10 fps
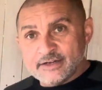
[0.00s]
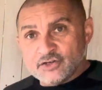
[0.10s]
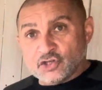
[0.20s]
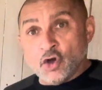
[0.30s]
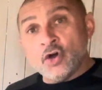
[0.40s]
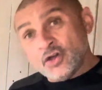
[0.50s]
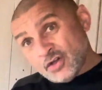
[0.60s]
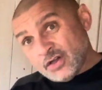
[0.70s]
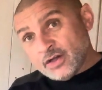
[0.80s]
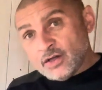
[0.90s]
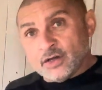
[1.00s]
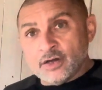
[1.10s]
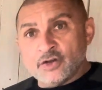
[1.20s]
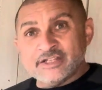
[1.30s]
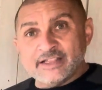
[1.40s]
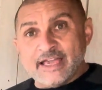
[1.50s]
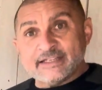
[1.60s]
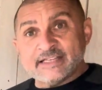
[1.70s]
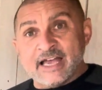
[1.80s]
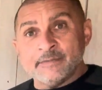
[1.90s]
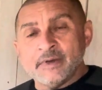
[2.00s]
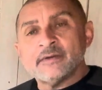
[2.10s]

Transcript: So until next time,